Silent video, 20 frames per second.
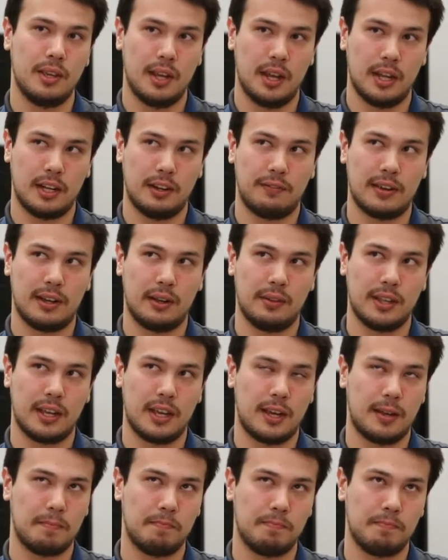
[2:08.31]
And I found
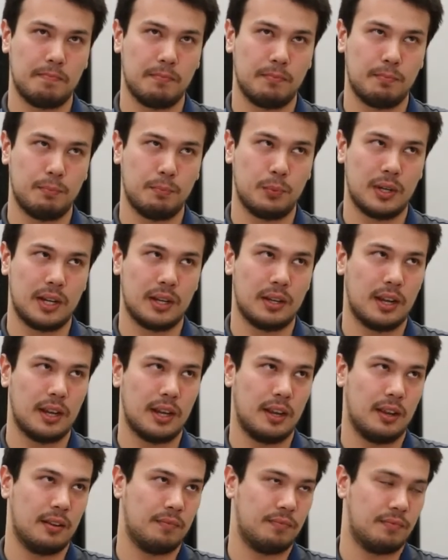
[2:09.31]
that when
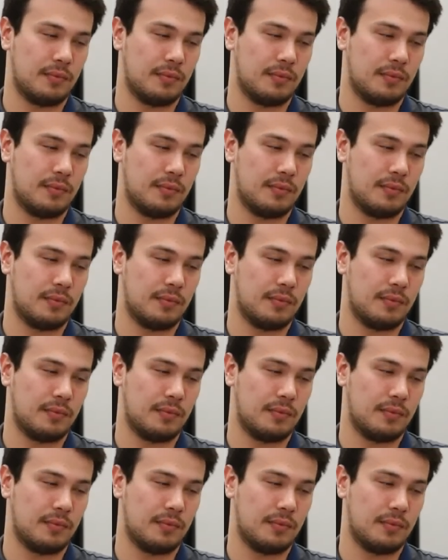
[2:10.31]
I